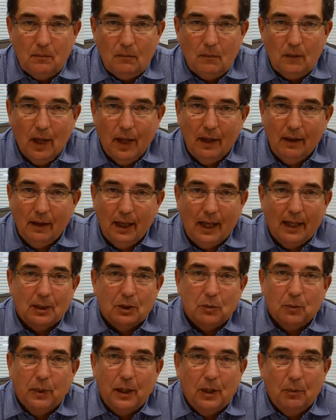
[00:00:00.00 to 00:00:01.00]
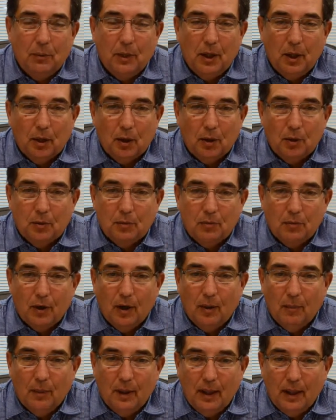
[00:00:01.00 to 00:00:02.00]
And last week we heard
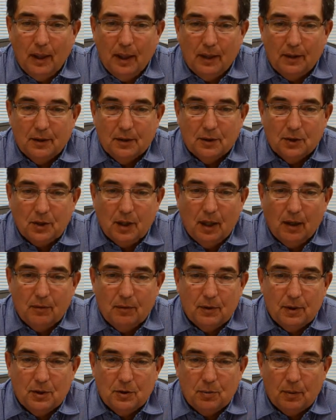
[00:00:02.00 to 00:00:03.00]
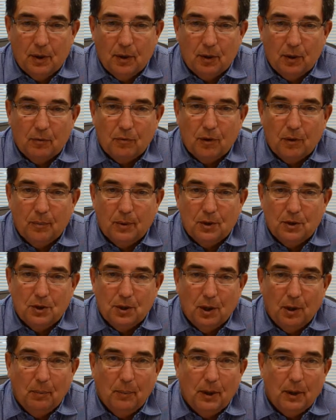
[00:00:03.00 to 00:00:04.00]
from, at this conference, we heard from a
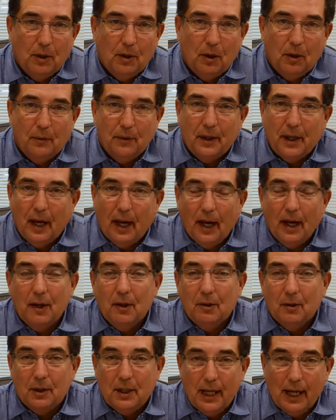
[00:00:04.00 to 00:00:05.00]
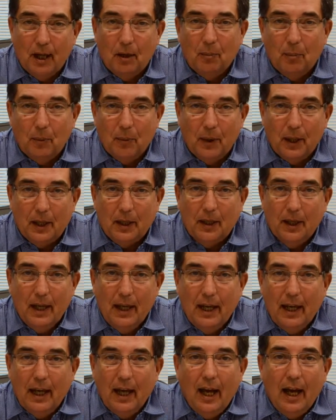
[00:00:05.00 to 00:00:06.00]
gentleman called the Iron Cowboy.
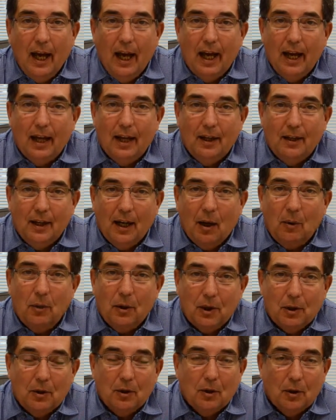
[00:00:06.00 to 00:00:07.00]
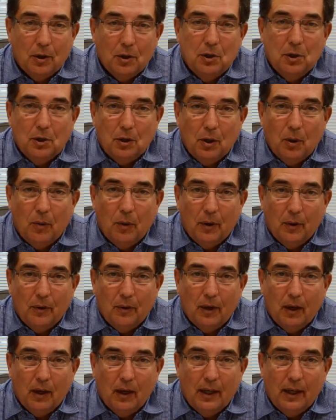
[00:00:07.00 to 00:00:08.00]
And I would encourage you to go
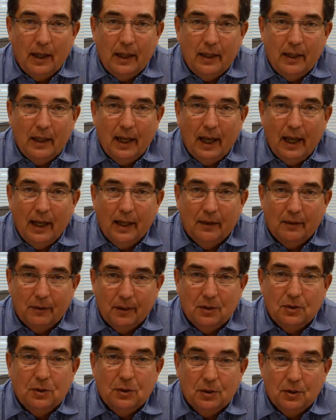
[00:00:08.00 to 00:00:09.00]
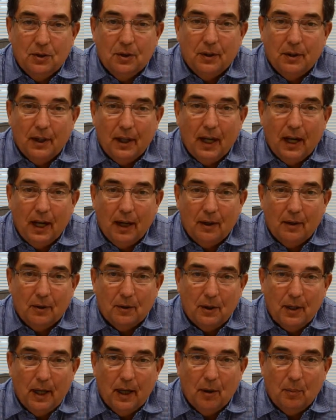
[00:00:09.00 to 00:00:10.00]
online and listen to the
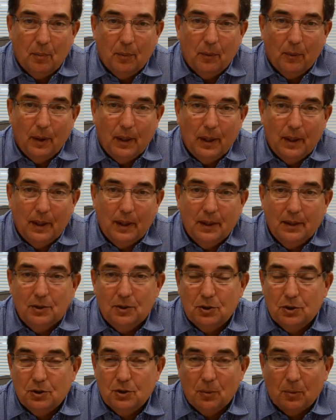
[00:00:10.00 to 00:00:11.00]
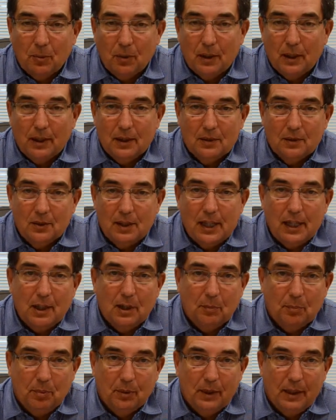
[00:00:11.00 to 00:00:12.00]
Iron Cowboy. And his story is he
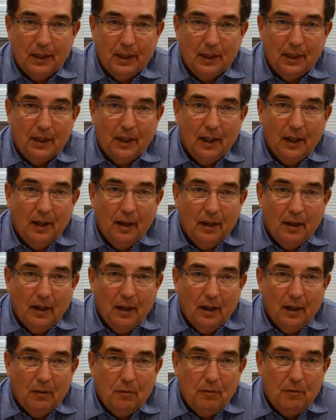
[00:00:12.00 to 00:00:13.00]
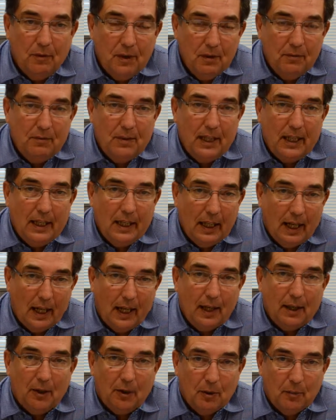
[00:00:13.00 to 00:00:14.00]
completed 50
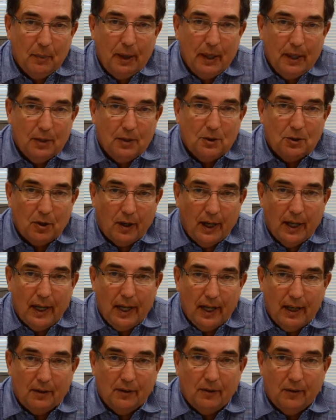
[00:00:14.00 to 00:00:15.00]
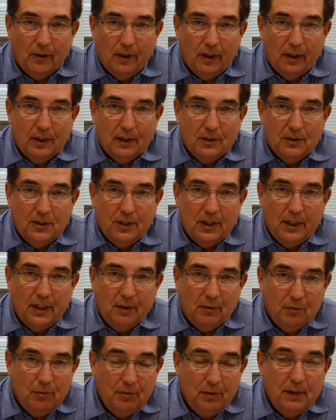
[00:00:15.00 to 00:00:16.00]
Ironman triathlons
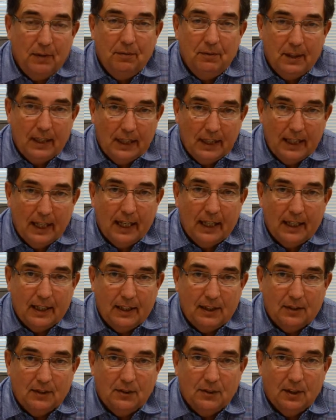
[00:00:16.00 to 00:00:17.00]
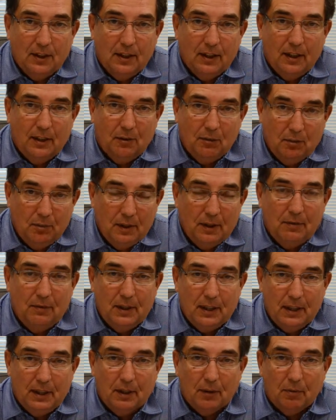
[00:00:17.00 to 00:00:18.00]
in 50 days in
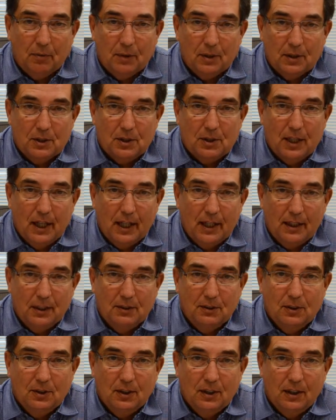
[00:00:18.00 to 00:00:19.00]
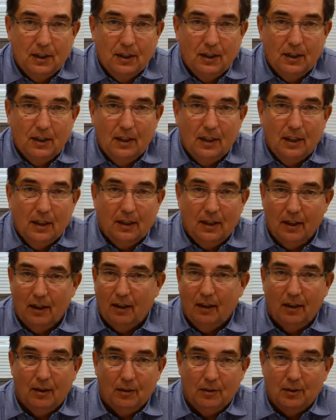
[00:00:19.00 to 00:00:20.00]
50 different states.
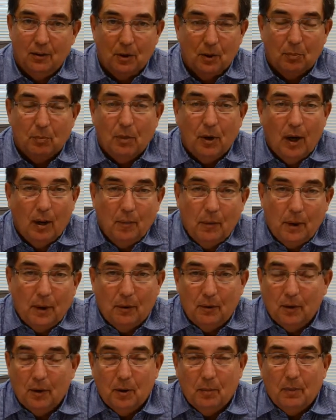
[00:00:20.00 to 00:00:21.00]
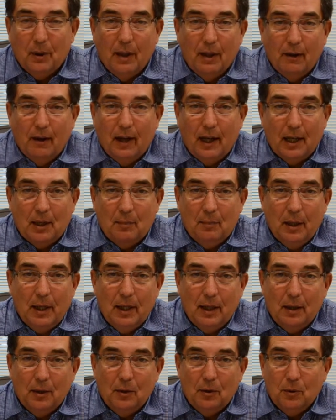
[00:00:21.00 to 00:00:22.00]
Now, you're probably a little bit like
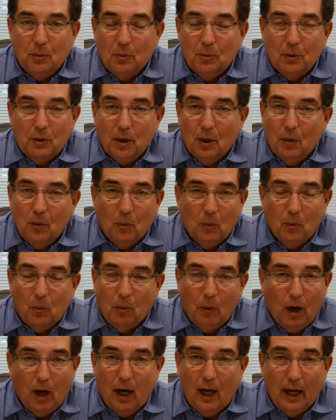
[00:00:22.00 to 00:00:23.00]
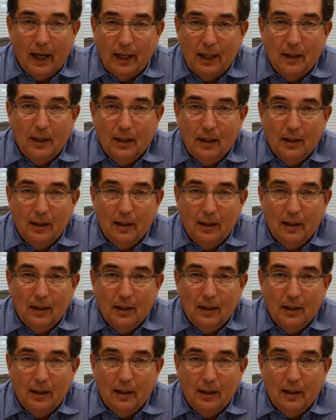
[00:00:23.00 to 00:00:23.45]
me. You go, why?